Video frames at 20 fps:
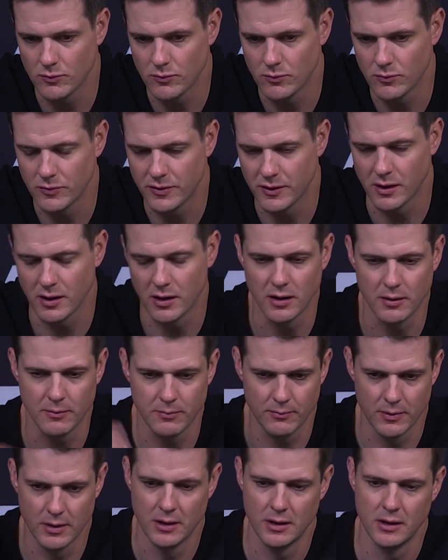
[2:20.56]
the
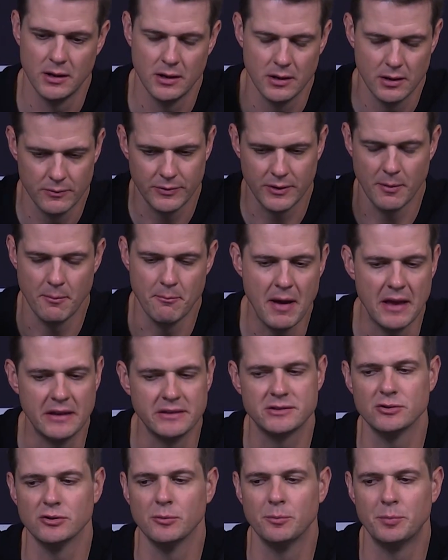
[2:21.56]

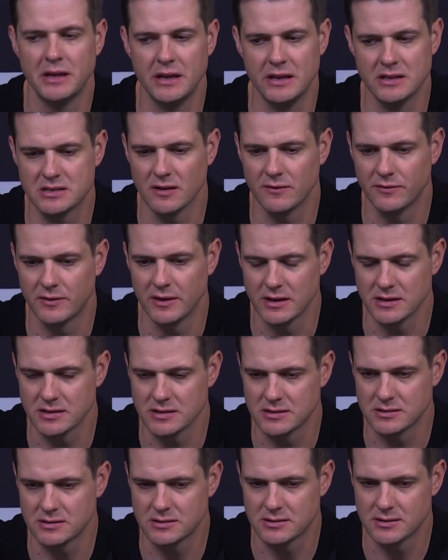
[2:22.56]
mental piece of
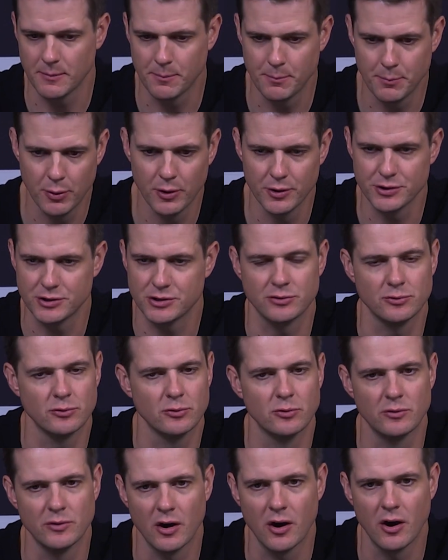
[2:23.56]
this to push
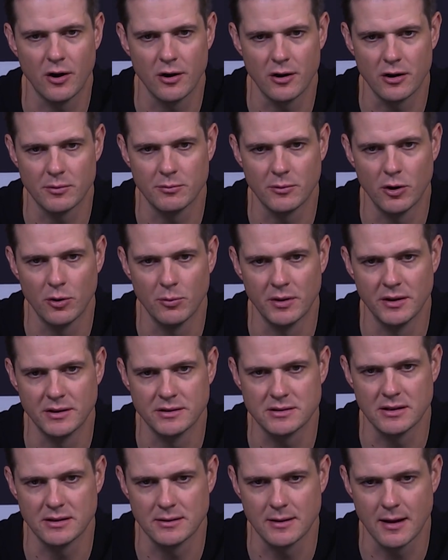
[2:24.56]
through the hard
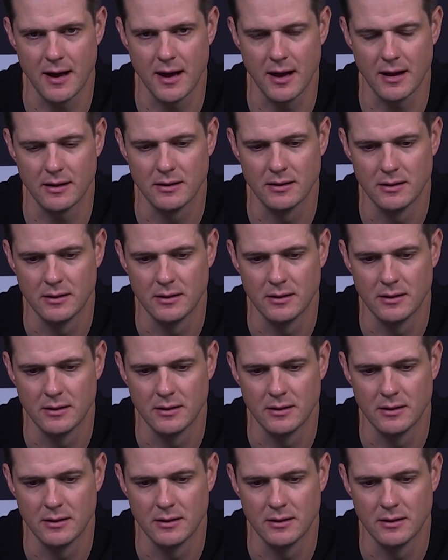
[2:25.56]
moments and not